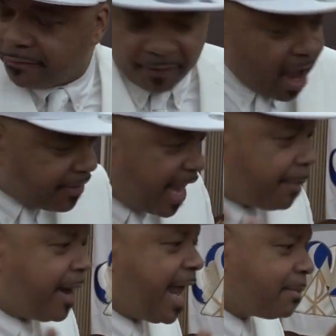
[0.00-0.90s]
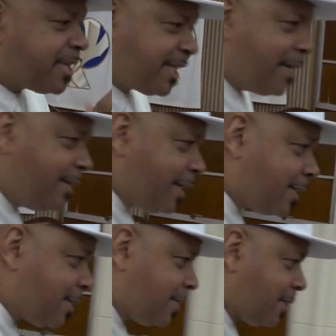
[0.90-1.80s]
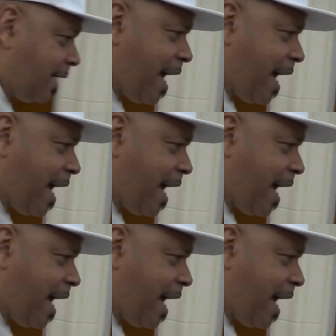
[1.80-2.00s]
Father Abraham said this. And